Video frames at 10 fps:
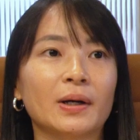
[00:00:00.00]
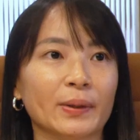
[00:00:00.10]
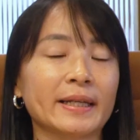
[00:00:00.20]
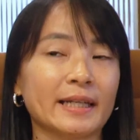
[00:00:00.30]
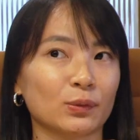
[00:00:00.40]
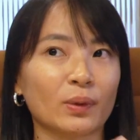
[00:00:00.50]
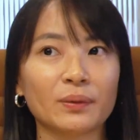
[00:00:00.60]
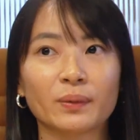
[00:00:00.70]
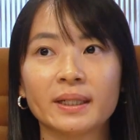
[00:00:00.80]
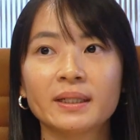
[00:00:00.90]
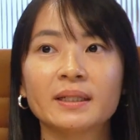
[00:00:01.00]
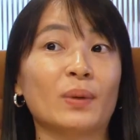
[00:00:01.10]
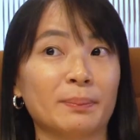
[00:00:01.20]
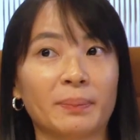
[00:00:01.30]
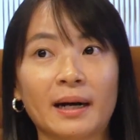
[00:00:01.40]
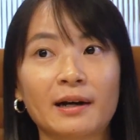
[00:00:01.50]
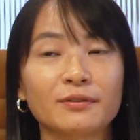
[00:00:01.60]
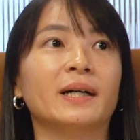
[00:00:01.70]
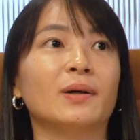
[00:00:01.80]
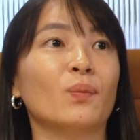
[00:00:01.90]
Okay, there's one way, one path,
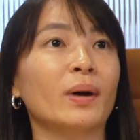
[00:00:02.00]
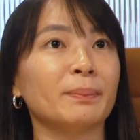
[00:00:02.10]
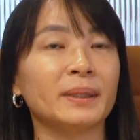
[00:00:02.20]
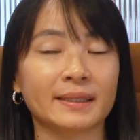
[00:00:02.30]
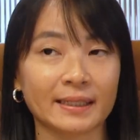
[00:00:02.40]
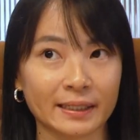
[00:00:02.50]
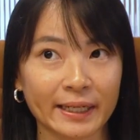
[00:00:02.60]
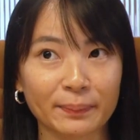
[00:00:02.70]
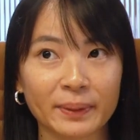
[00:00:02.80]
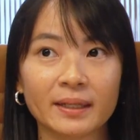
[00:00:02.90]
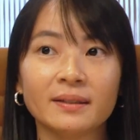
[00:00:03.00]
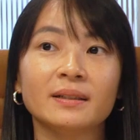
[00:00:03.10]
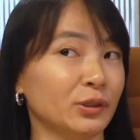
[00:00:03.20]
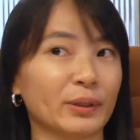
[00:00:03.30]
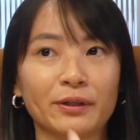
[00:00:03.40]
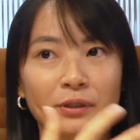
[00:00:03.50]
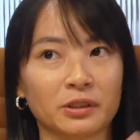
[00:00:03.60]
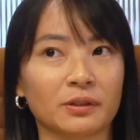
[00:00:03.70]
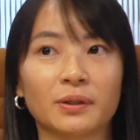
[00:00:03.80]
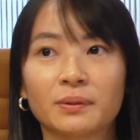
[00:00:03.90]
one big single campaign, you can reach
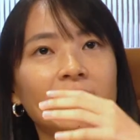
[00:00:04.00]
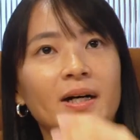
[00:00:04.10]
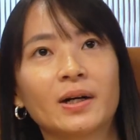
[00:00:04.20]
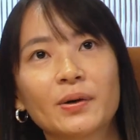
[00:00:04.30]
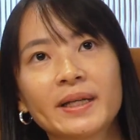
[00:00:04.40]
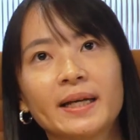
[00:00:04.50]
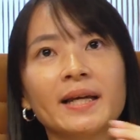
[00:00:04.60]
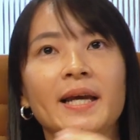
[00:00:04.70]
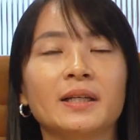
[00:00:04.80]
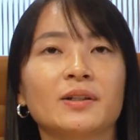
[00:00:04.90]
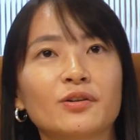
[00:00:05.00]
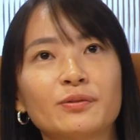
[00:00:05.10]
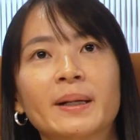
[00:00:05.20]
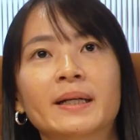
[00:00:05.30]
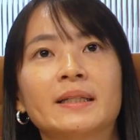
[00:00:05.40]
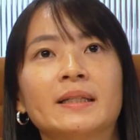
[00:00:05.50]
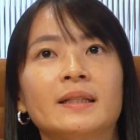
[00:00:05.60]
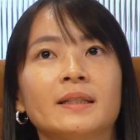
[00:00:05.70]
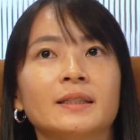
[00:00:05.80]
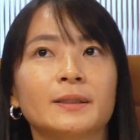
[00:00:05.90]
your goal. On the other hand, the growth
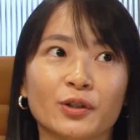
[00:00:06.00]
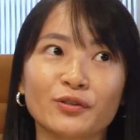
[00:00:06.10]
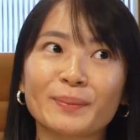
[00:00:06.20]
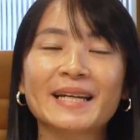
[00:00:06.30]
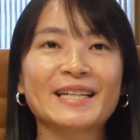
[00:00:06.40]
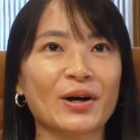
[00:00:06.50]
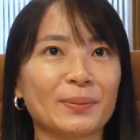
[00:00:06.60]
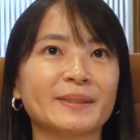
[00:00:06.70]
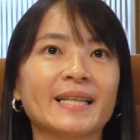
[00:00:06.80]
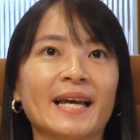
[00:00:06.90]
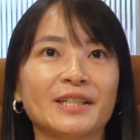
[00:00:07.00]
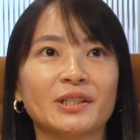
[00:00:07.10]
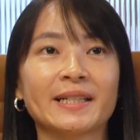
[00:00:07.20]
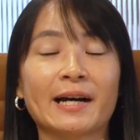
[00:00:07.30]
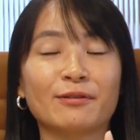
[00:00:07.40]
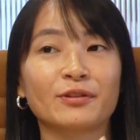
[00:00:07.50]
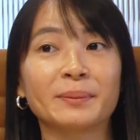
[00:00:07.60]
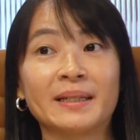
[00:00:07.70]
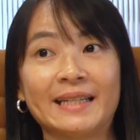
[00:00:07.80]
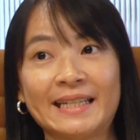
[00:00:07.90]
marketing concept actually come from
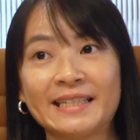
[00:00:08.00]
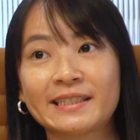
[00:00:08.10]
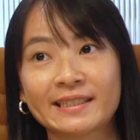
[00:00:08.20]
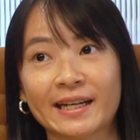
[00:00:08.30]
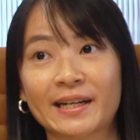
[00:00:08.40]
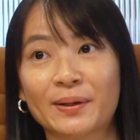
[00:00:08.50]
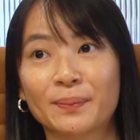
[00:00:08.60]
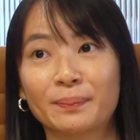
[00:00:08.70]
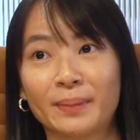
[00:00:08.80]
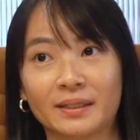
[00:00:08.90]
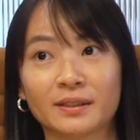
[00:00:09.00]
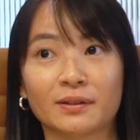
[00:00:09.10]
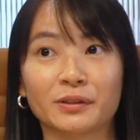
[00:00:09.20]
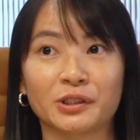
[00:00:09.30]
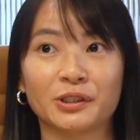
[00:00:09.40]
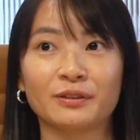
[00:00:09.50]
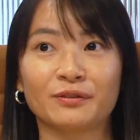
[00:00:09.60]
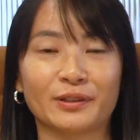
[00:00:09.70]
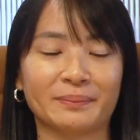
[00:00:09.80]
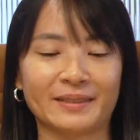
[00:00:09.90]
the lean startup methodology
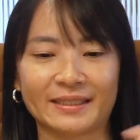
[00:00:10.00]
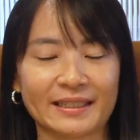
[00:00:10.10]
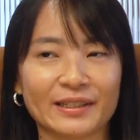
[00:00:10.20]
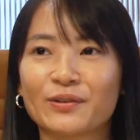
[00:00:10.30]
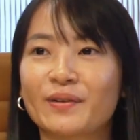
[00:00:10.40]
from the Silicon